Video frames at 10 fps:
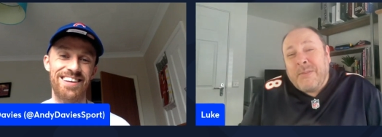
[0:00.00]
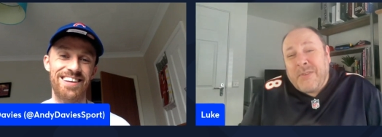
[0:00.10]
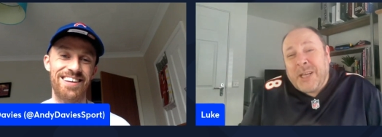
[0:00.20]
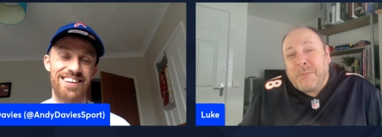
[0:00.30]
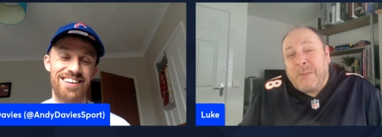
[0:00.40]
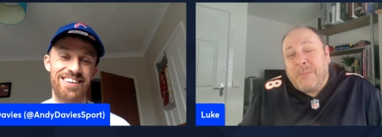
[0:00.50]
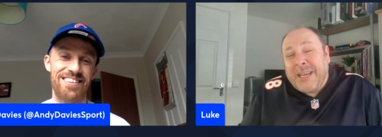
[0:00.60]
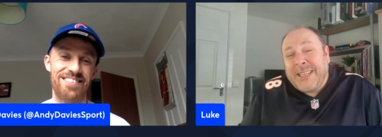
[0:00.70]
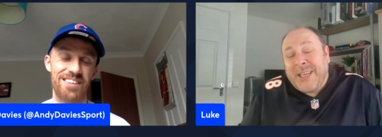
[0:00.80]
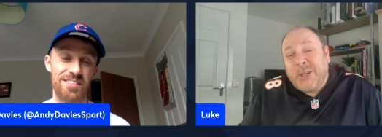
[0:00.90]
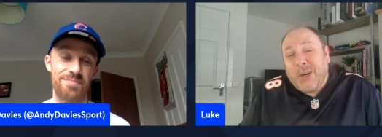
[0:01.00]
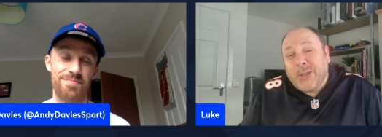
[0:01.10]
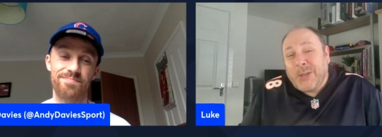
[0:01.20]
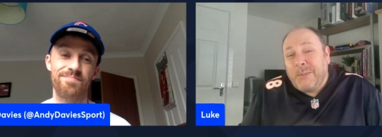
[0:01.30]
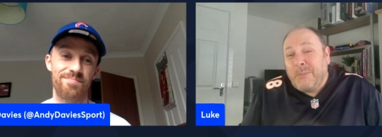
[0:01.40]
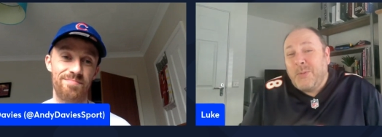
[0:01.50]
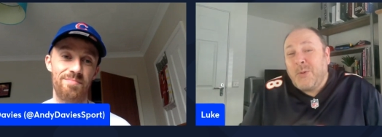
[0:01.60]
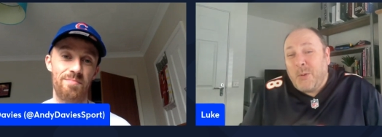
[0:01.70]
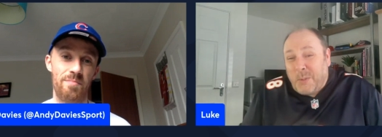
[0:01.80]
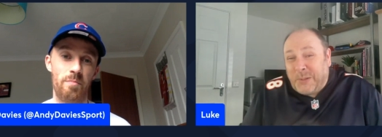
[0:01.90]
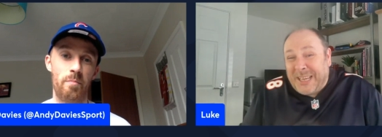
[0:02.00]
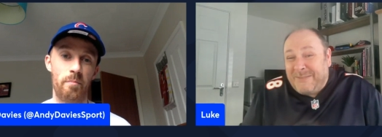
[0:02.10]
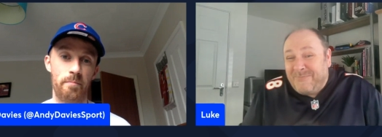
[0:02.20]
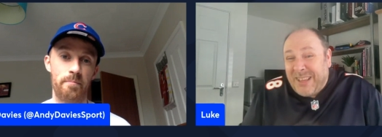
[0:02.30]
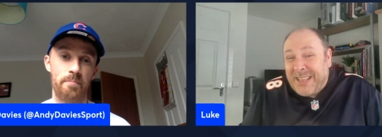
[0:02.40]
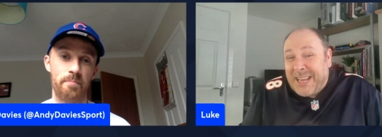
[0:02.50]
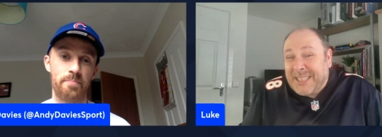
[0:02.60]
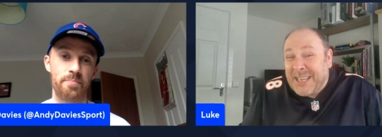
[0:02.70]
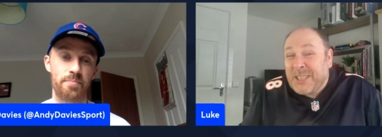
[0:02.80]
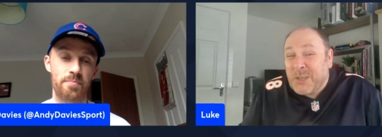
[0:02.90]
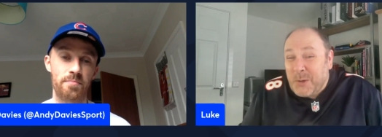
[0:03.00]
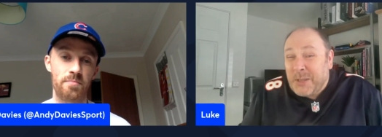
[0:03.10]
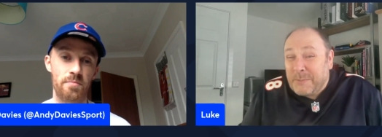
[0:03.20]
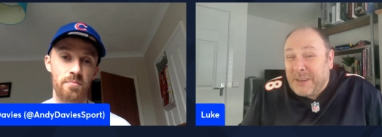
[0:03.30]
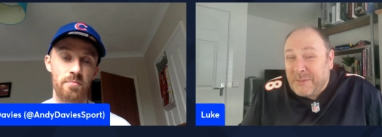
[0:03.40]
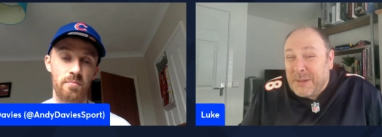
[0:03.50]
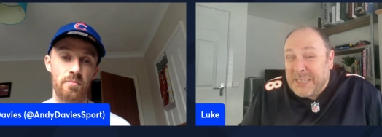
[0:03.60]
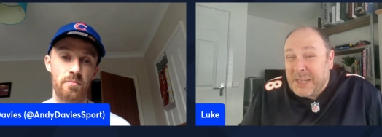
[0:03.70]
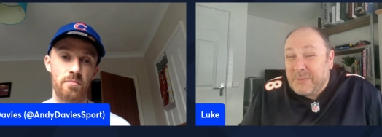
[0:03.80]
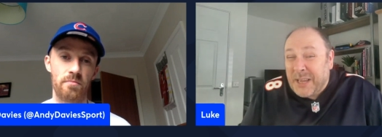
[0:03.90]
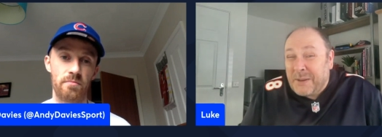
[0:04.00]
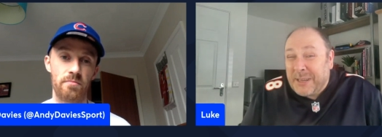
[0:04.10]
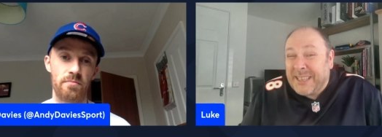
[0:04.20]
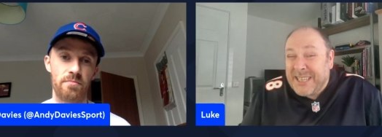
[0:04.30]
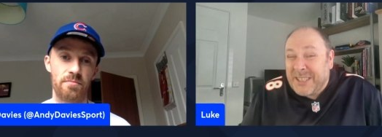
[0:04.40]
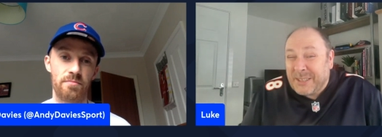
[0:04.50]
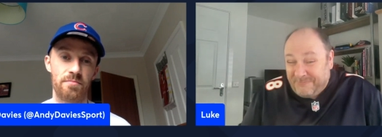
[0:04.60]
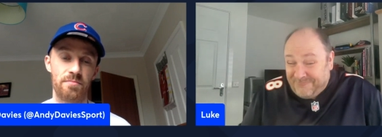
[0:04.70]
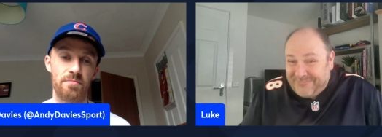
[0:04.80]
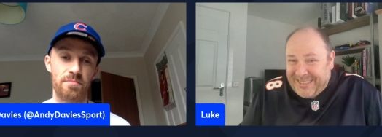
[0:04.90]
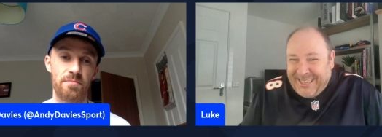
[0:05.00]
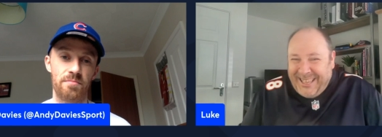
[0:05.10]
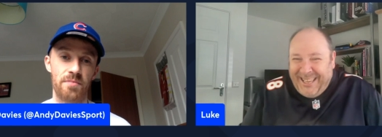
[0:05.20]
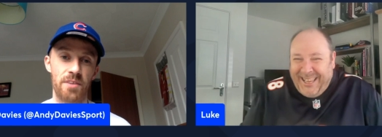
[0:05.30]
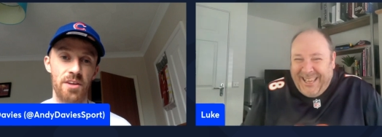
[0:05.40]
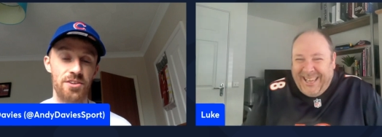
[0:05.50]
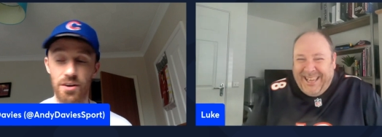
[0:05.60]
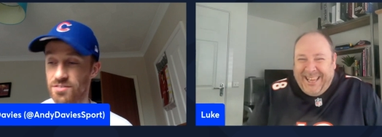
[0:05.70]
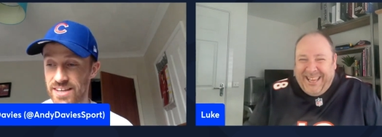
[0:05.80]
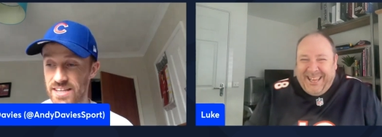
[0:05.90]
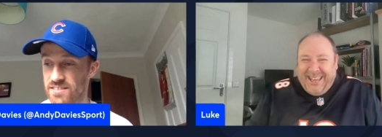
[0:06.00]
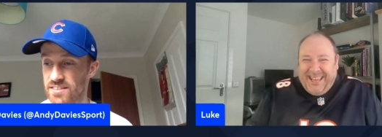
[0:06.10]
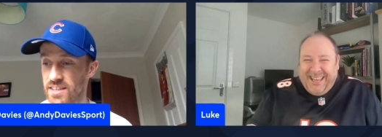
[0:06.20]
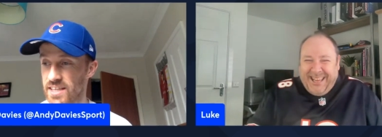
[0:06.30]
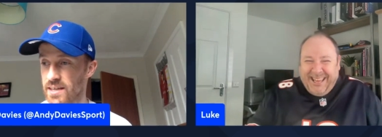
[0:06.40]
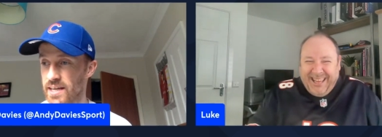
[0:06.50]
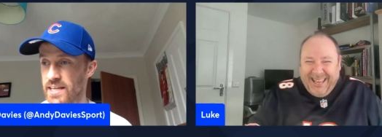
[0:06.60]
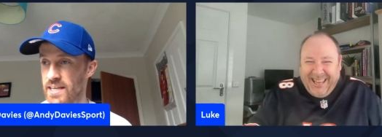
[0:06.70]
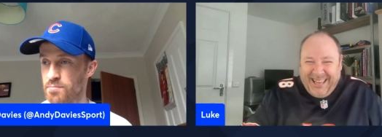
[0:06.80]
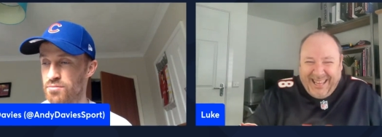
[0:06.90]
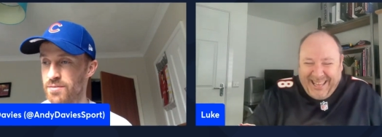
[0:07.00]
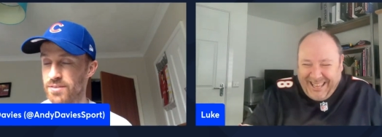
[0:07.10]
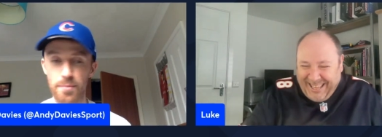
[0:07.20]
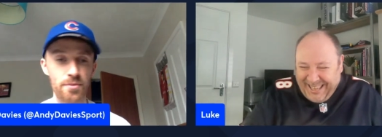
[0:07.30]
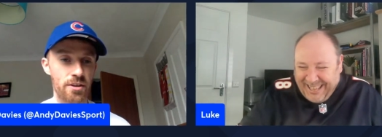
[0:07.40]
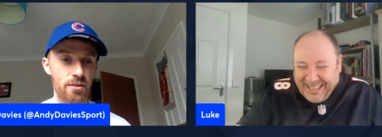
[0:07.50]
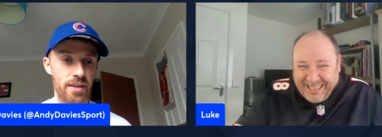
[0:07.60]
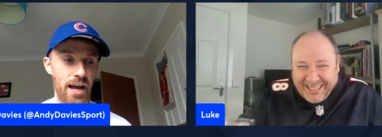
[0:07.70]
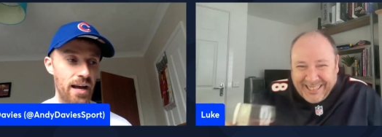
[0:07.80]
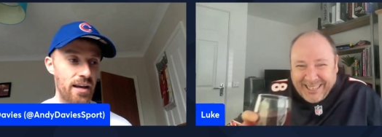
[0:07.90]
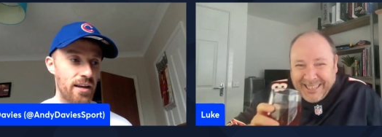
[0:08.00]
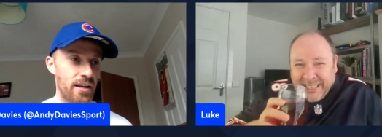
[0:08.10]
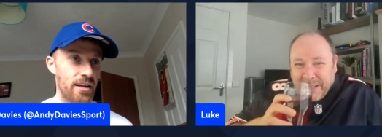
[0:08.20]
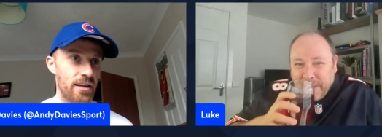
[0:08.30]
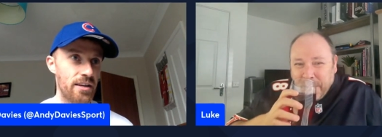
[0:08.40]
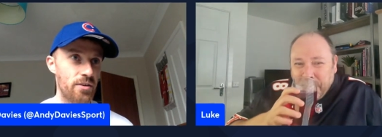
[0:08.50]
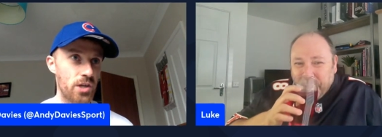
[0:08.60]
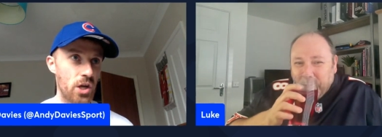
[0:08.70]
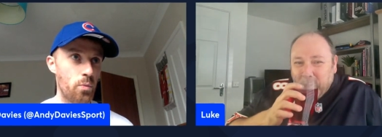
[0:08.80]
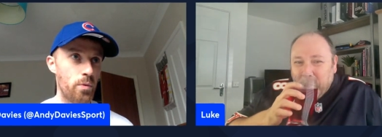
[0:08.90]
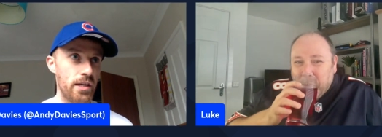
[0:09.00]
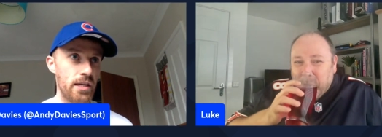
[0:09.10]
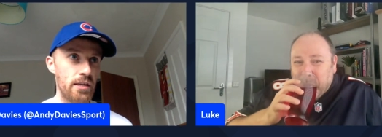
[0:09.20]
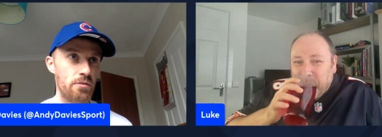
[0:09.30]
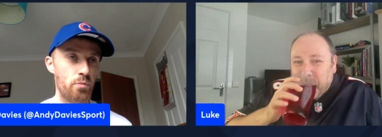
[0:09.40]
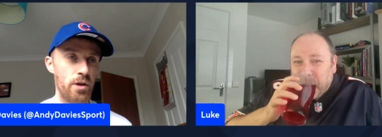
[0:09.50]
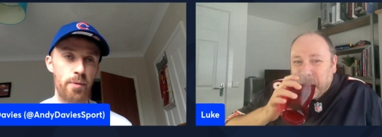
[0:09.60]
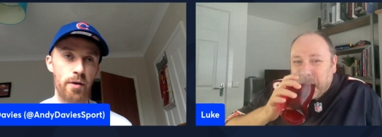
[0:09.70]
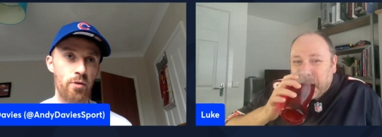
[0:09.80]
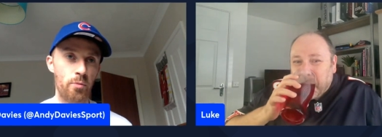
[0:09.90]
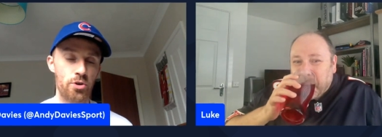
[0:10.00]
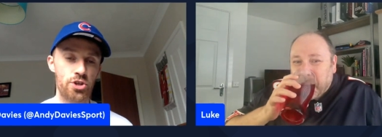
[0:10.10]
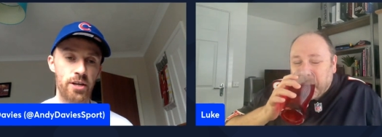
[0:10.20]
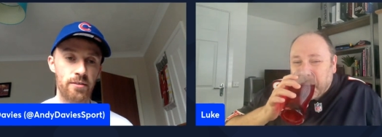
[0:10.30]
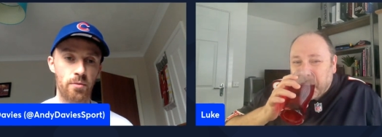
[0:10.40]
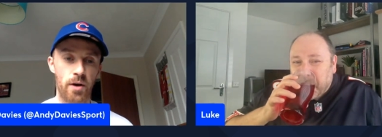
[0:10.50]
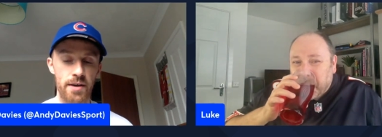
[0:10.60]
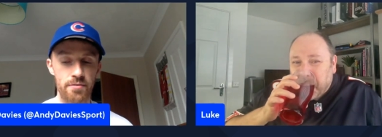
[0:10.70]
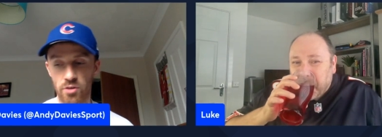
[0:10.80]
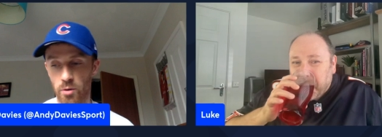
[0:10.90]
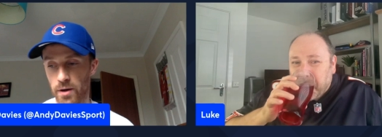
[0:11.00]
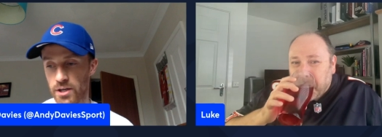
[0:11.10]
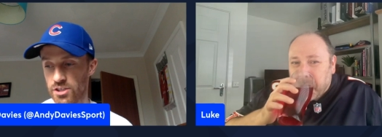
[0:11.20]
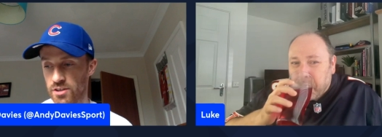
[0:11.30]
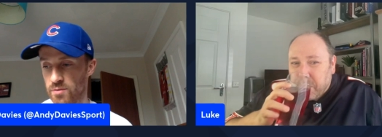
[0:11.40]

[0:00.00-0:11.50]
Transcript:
Speaker 1: investment buying these shirts, probably, and that's the excuse I'm giving myself anyway, at least.
Speaker 2: I was saying this in a, in a previous episode that you know, we we buy football shirts. Well, I've stopped buying just